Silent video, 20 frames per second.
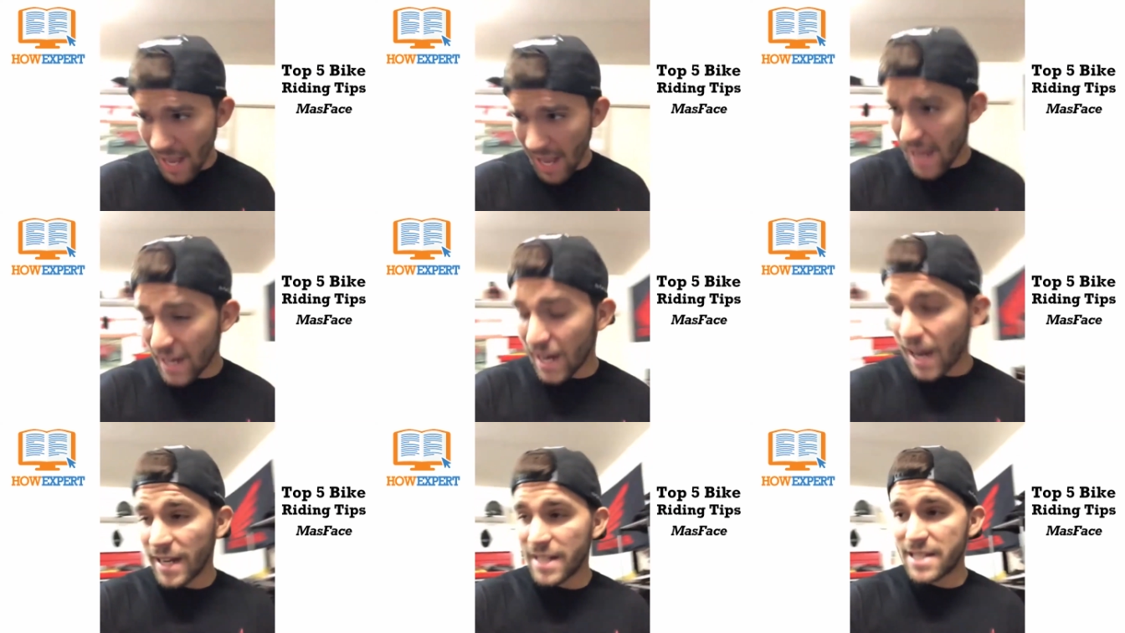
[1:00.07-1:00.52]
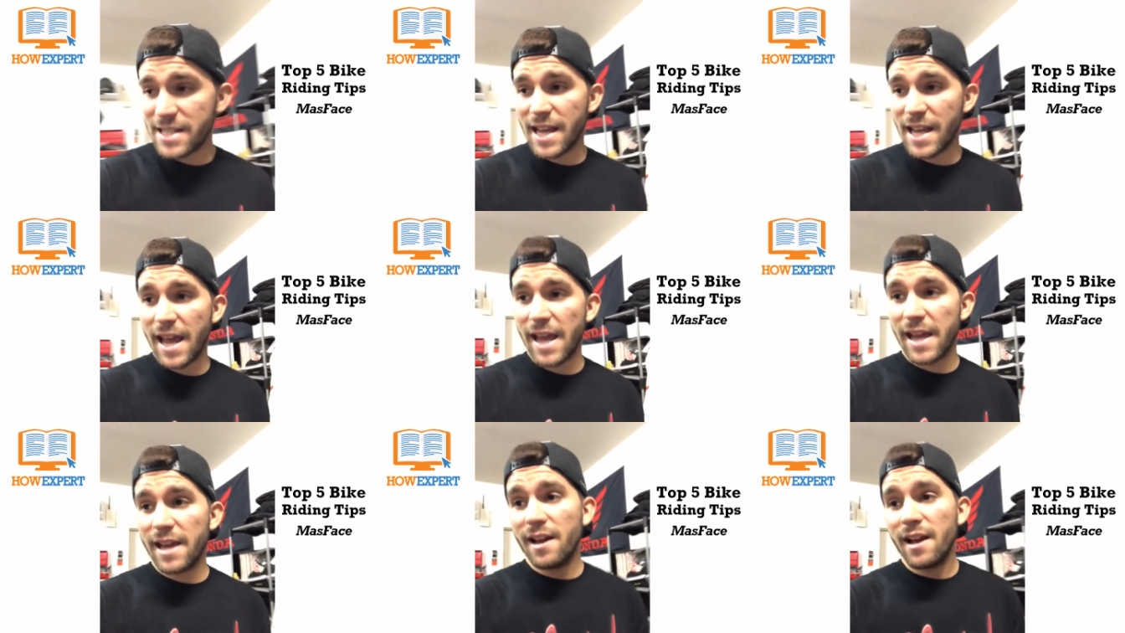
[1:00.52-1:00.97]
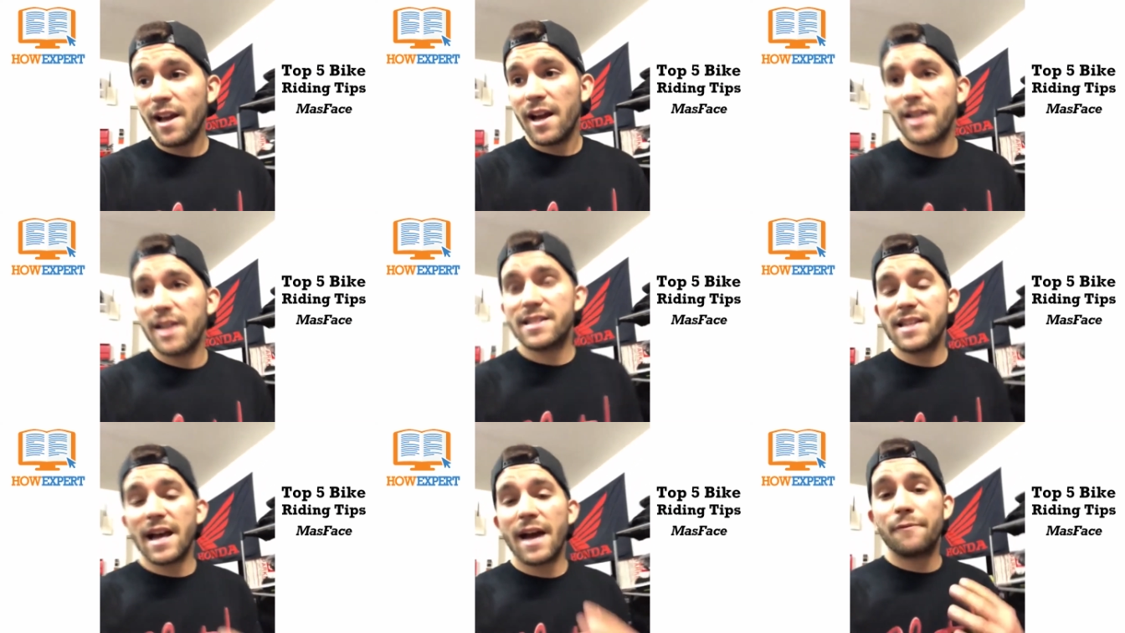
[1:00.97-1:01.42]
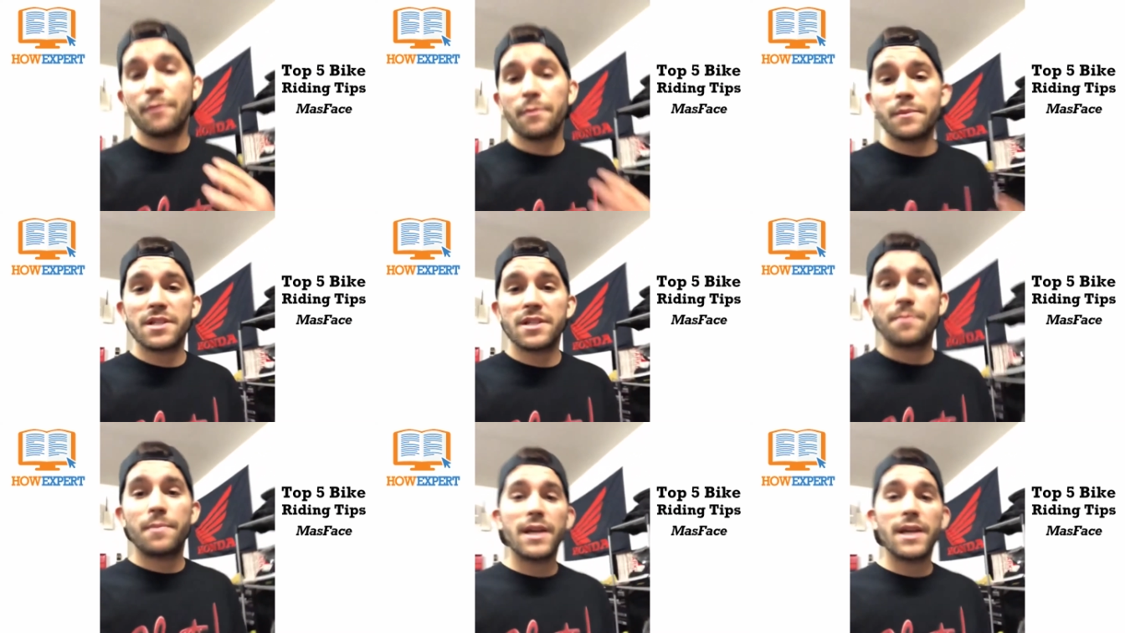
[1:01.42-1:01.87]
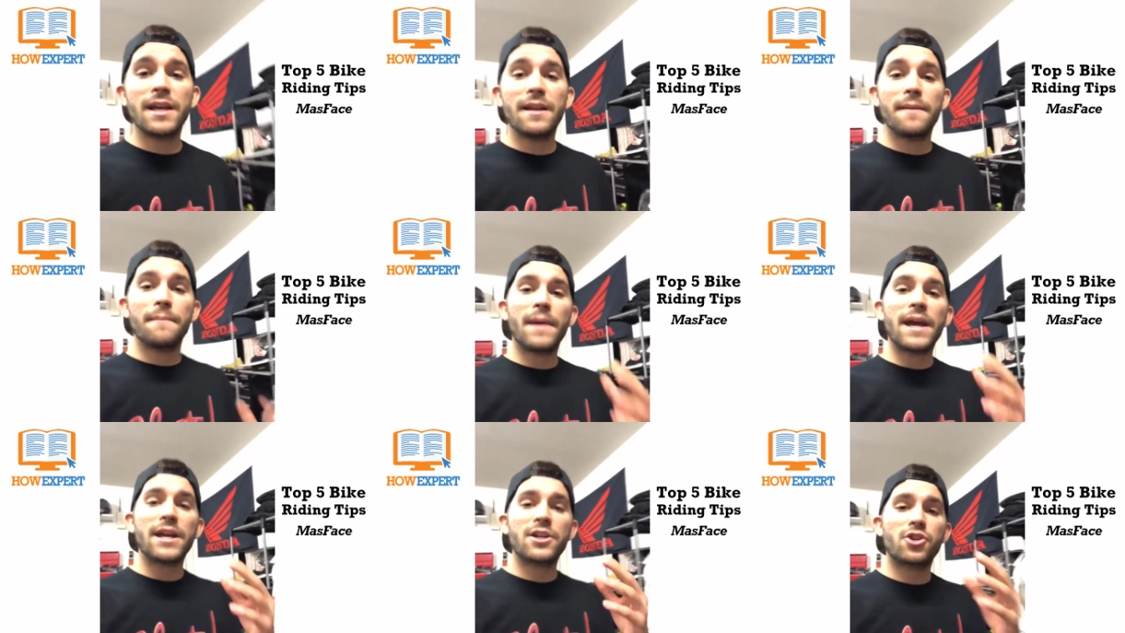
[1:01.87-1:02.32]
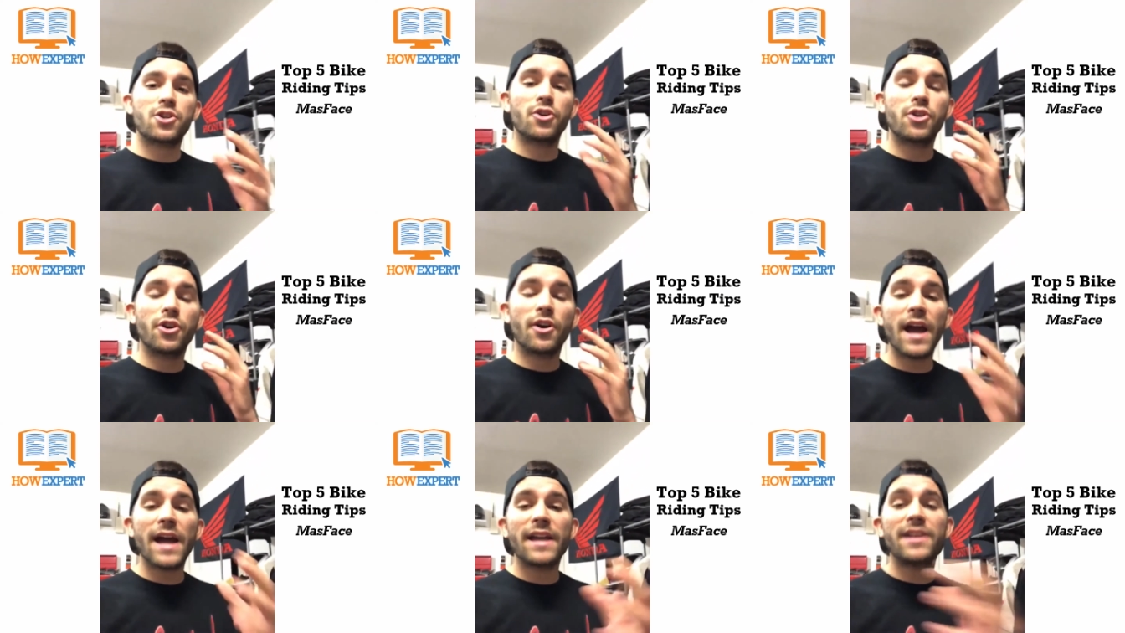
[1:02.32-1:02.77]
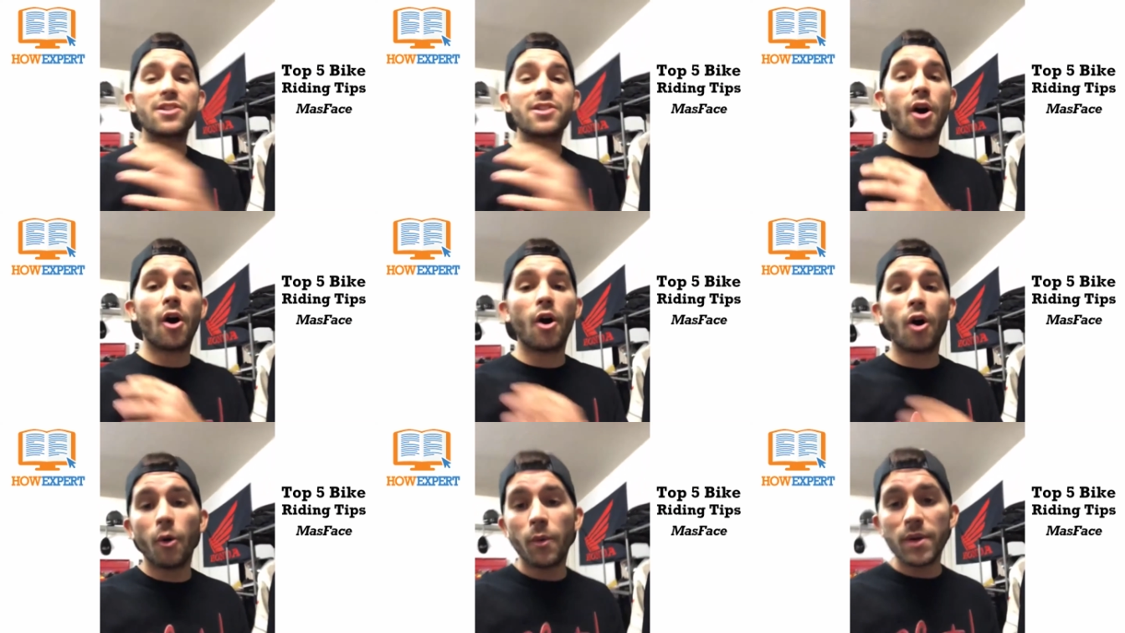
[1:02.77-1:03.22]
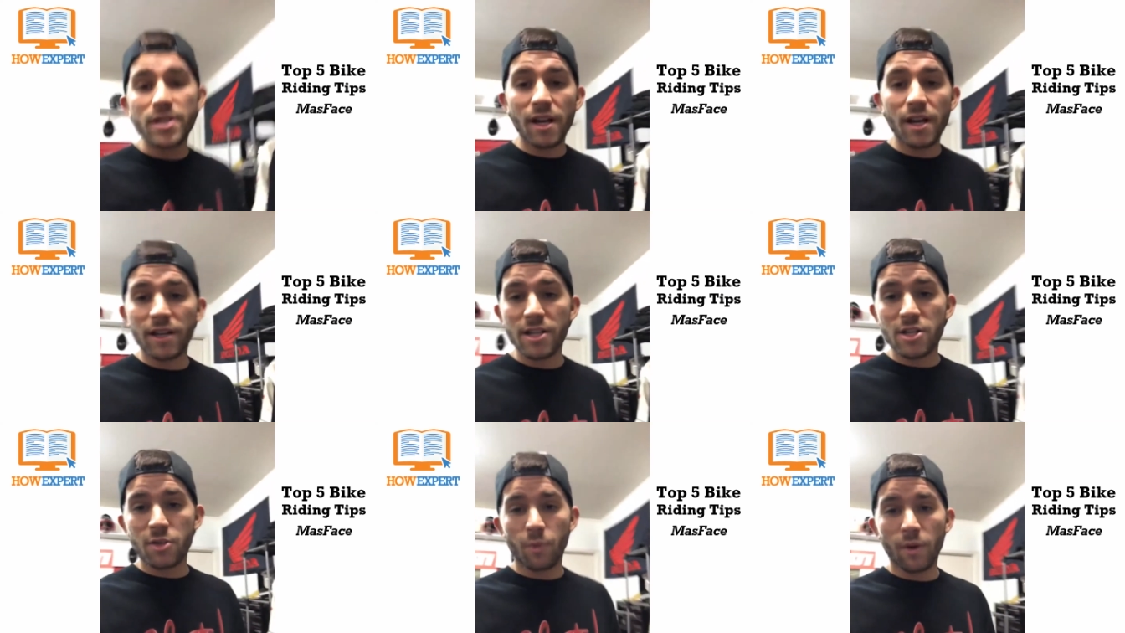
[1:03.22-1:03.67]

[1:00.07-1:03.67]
I got to say, aside from the speed, make sure your head is always on a